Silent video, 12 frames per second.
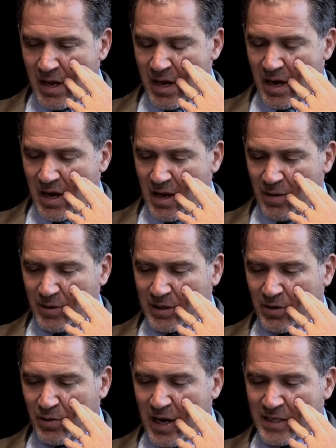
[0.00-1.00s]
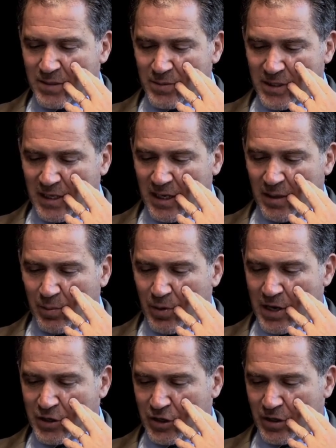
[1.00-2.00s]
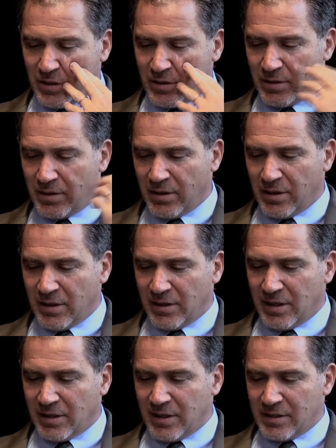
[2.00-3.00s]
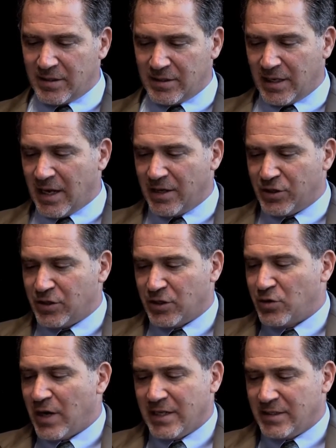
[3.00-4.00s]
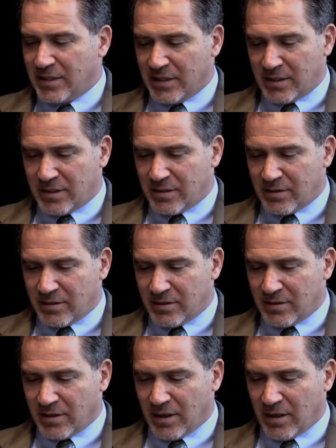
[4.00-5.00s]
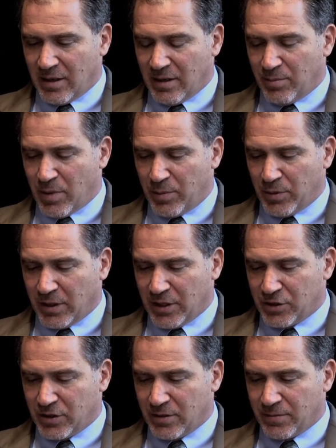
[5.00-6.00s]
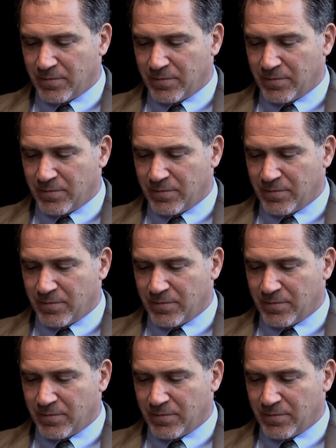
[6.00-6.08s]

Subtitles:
It creates a misleading impression that this is, again, just a transient population.